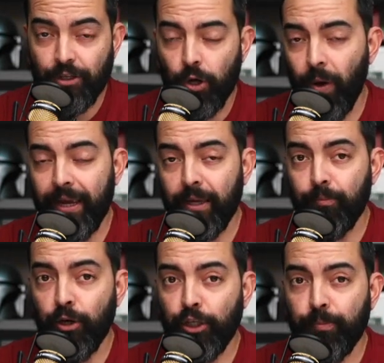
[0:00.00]
so I can
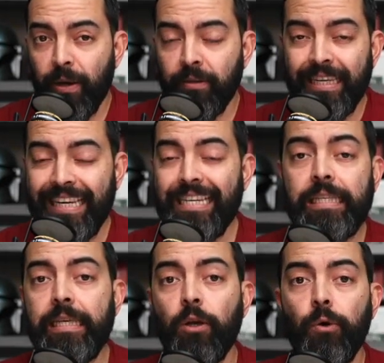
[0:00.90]
push button
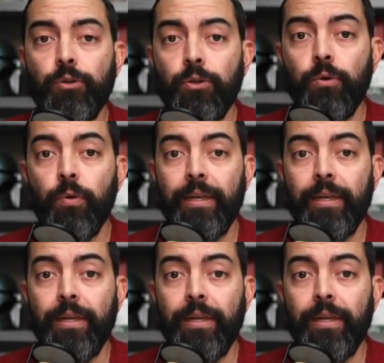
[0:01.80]
easily go to